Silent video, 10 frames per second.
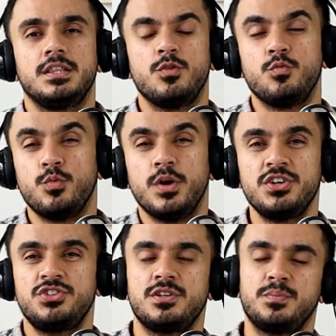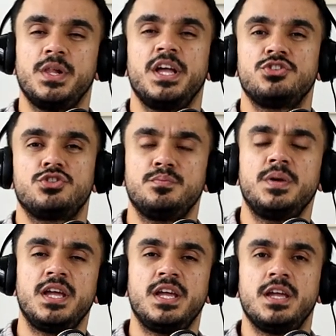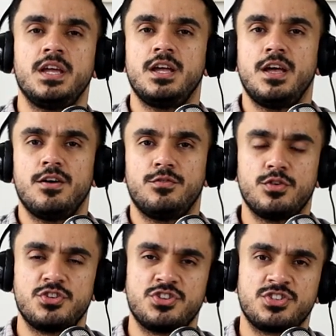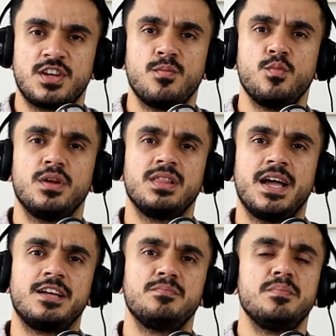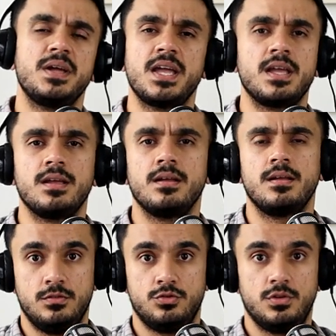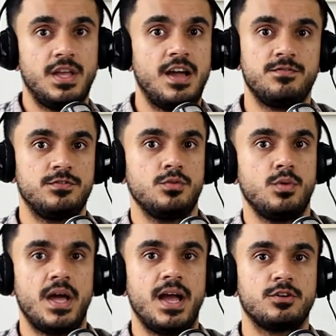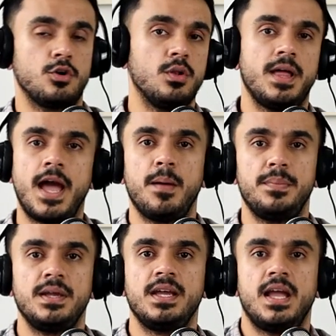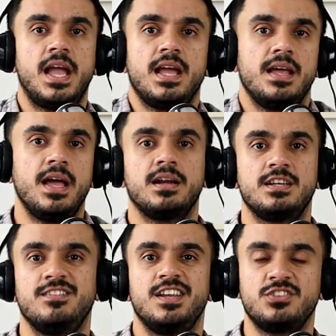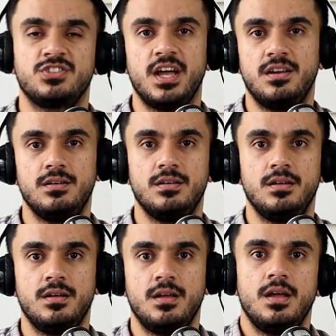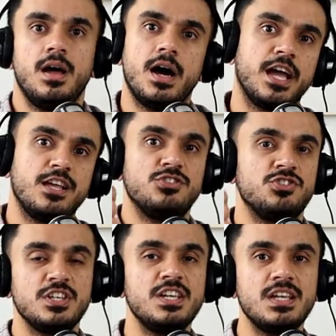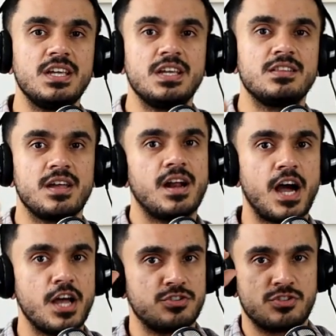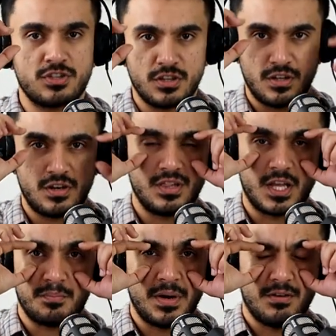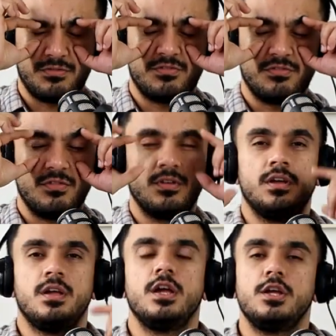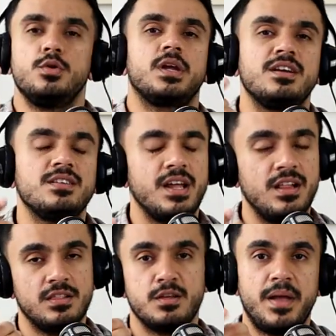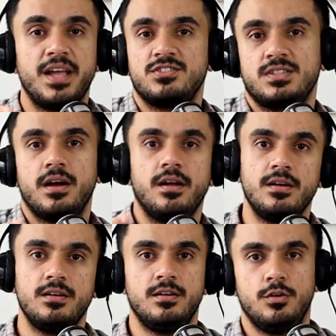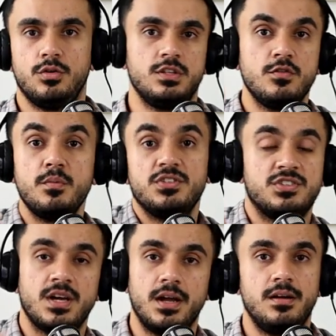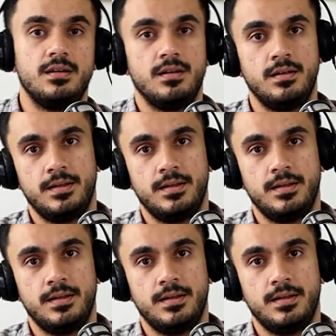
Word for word: the worst place to be for someone like me. So they have to act all happy and active and excited. I can see their eyes are still a little like puff. You can tell the man's tired or the woman's tired.